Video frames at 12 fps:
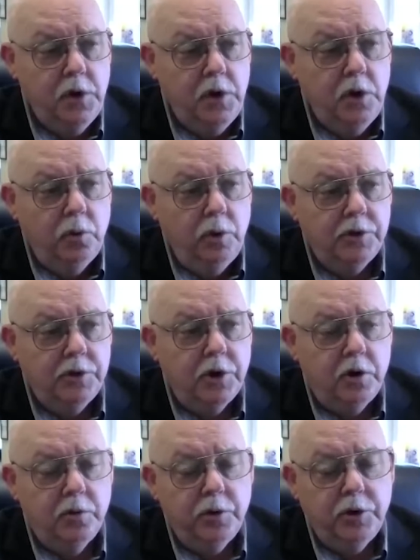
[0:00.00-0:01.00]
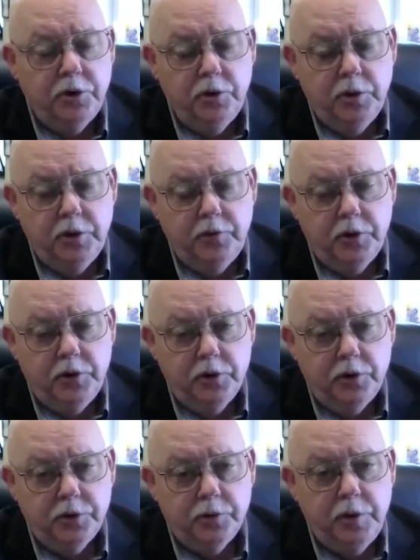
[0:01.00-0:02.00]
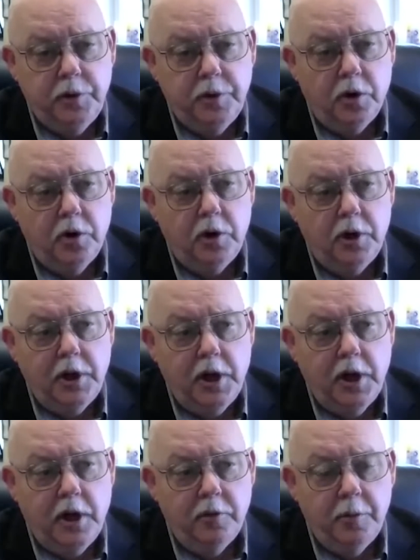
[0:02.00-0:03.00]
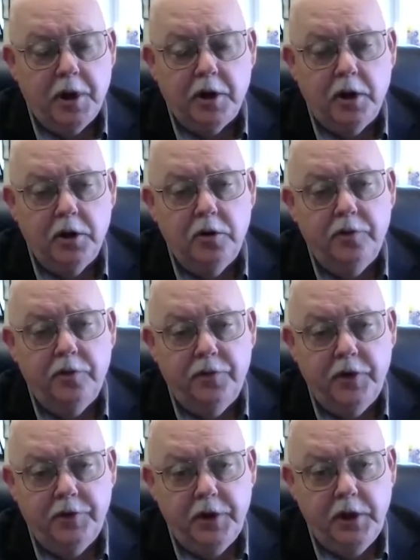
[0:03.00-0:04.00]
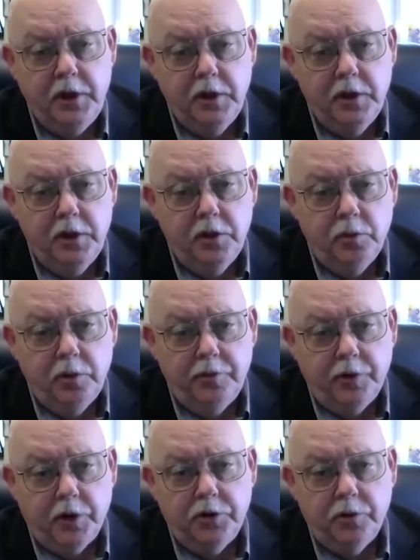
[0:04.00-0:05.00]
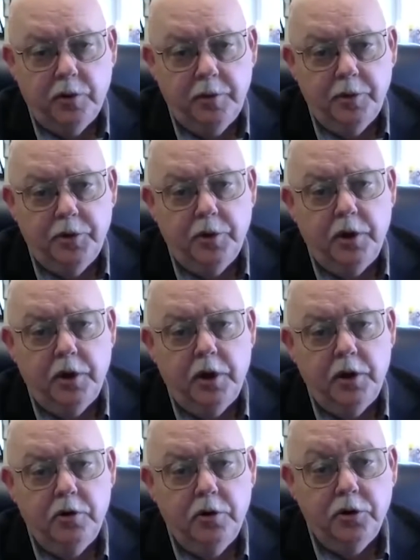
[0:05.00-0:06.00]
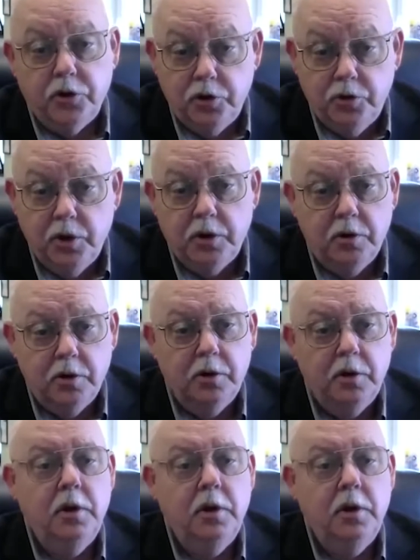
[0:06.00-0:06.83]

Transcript: We started with 2 individuals. We currently have about 150. We fluctuate between 100 and 200